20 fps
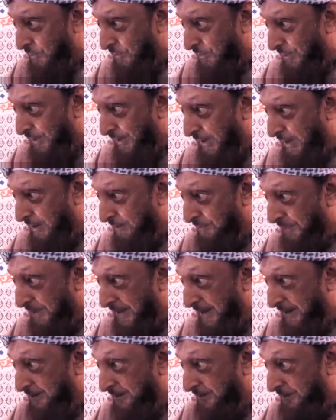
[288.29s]
nuclear
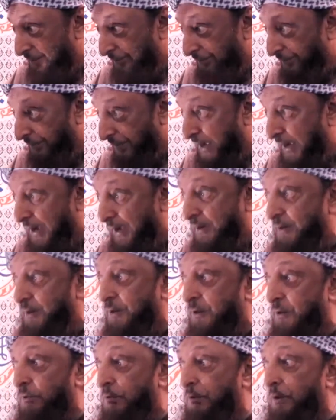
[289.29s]
plants
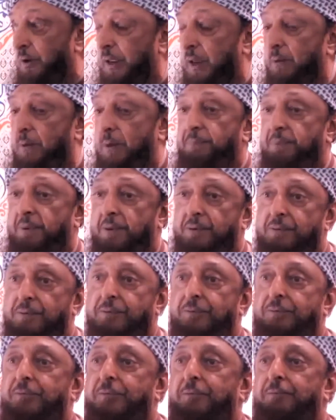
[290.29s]
and nuclear
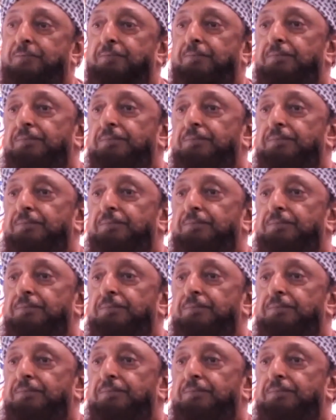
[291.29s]
weapons.